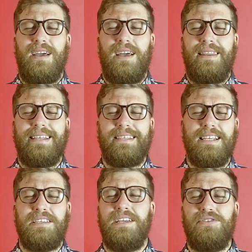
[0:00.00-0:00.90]
that's
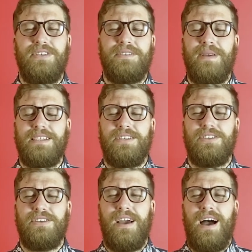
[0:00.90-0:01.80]
listening to this
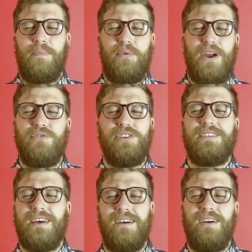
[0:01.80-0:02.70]
message. I pray for this
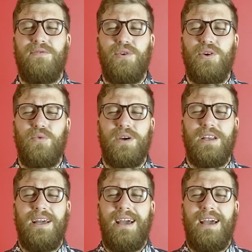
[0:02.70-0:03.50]
hunger for your word,